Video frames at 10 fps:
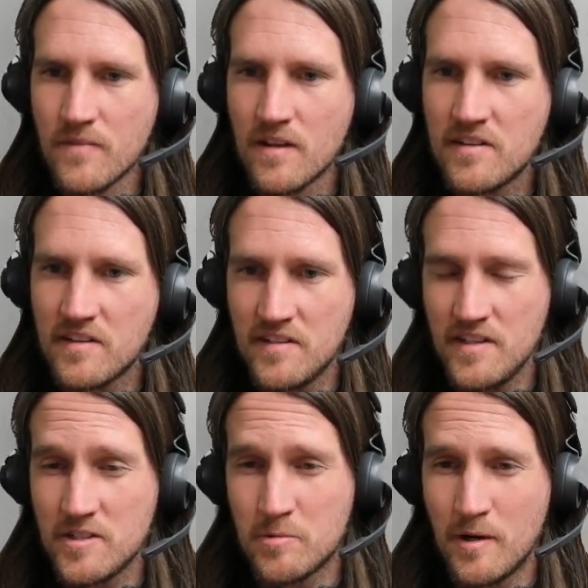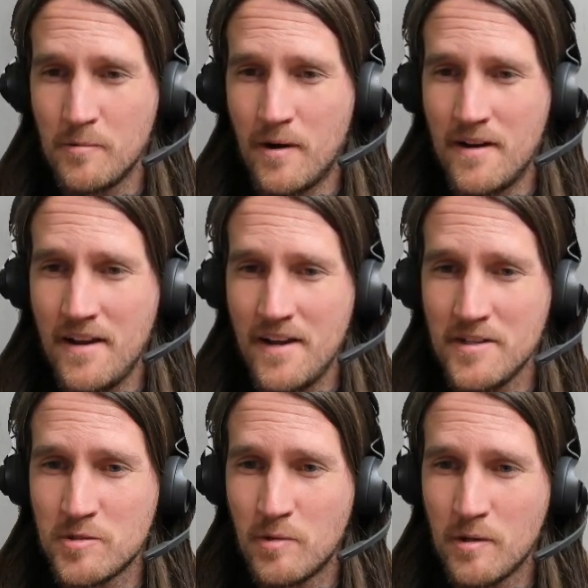16 to 21
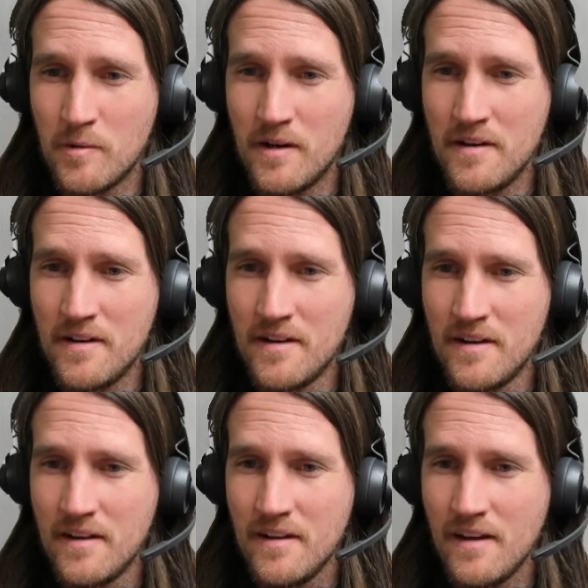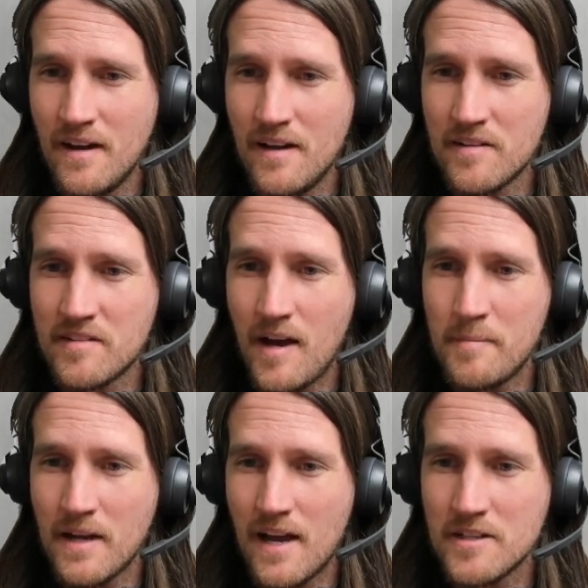and 21
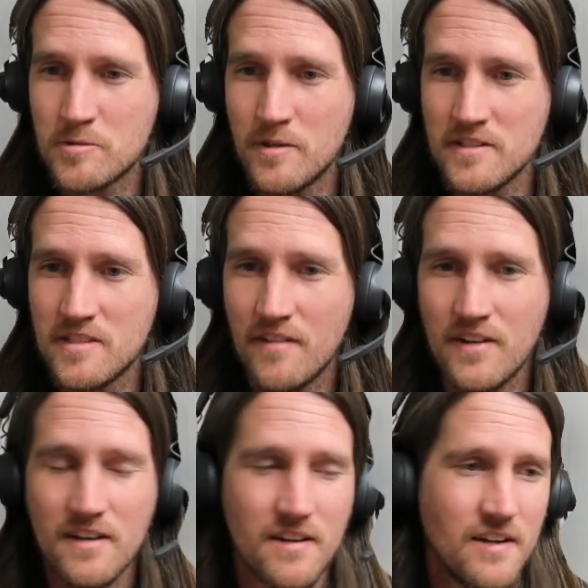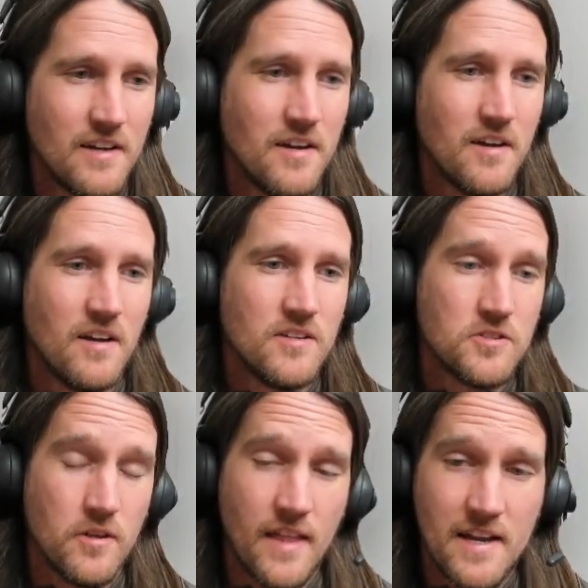stopping at 27.
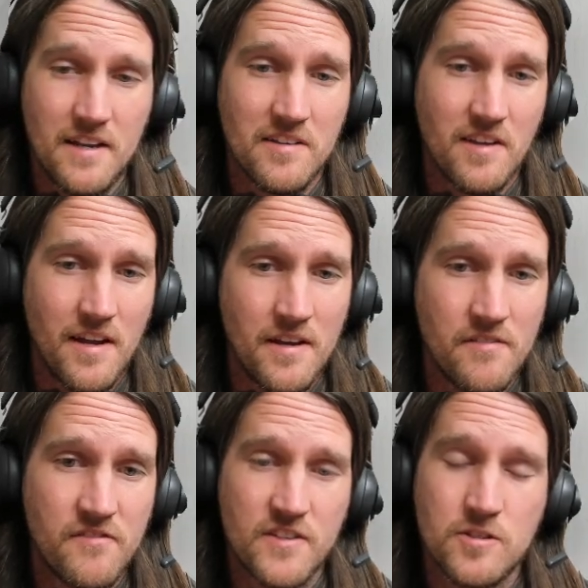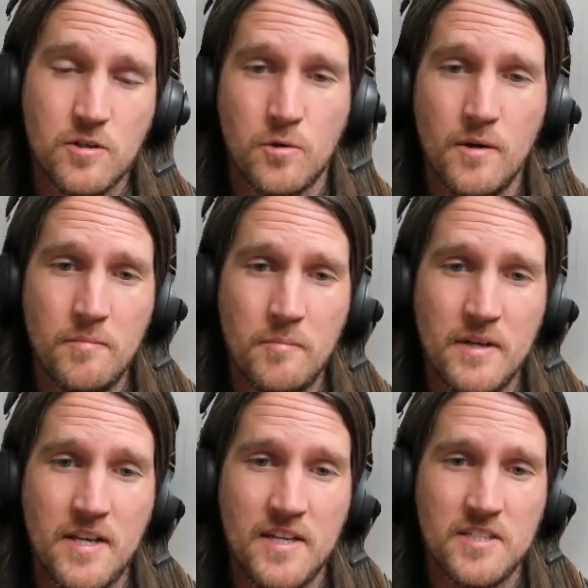So that is a physical
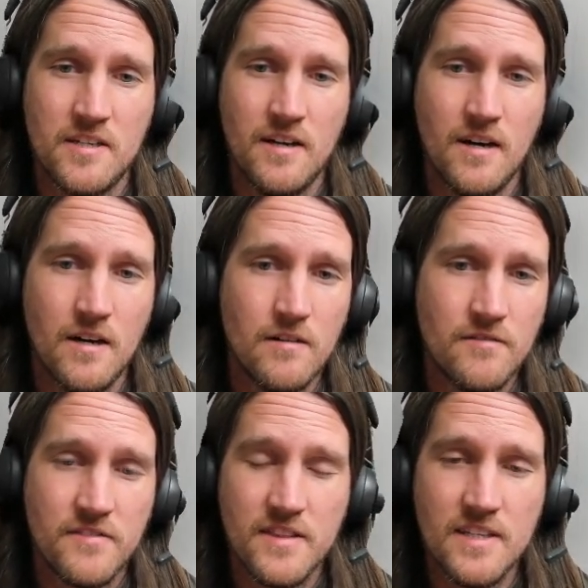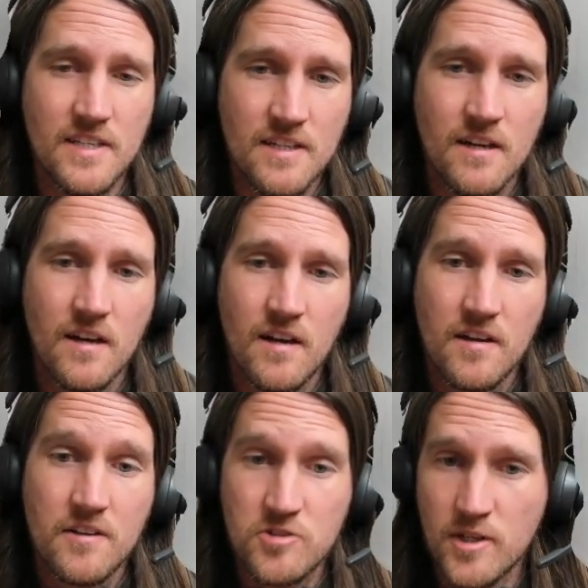implementation of the
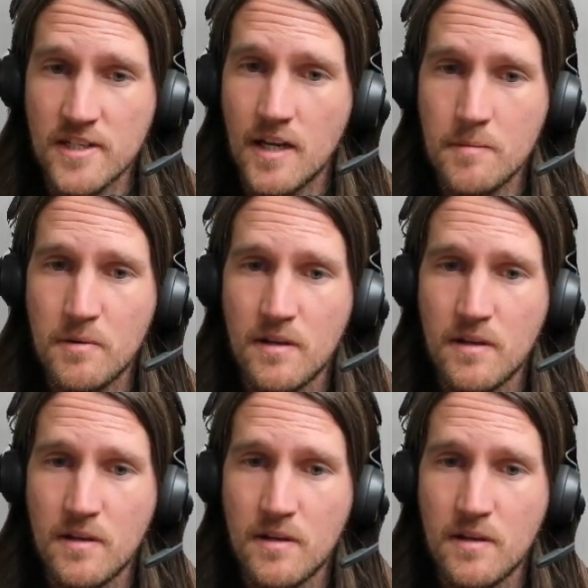string type